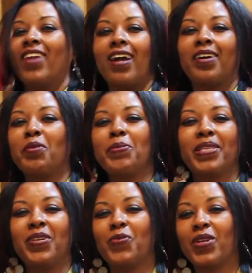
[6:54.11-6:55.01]
not going to
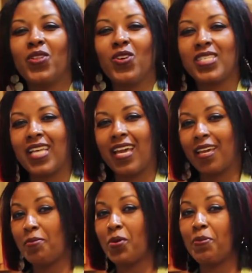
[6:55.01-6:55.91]
believe what it looks like,
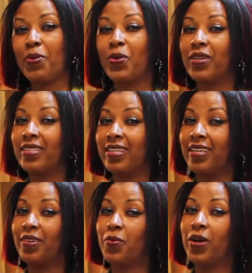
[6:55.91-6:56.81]
and more importantly,
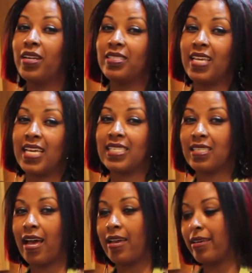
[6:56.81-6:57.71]
what it tastes
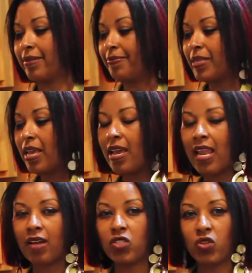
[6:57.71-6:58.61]
like. And
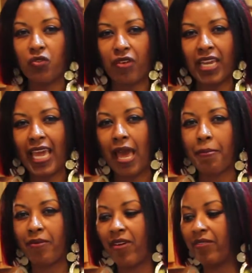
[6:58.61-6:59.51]
I'll do a
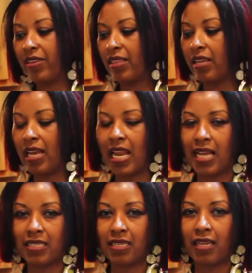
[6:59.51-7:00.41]
recap of everything that I
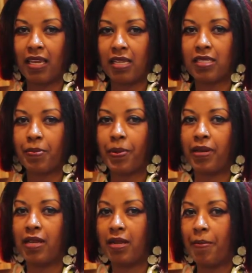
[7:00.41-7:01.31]
did again to
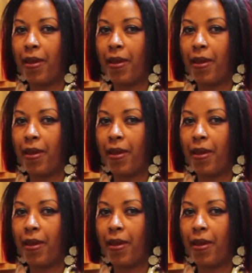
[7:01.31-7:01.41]
put in the